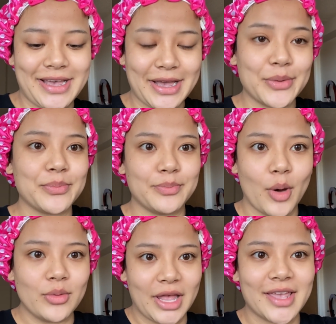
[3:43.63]
I
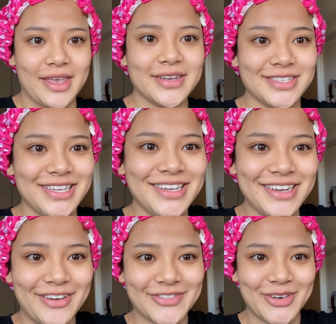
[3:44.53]
won't like it,
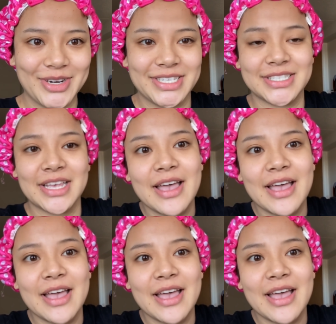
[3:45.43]
of course.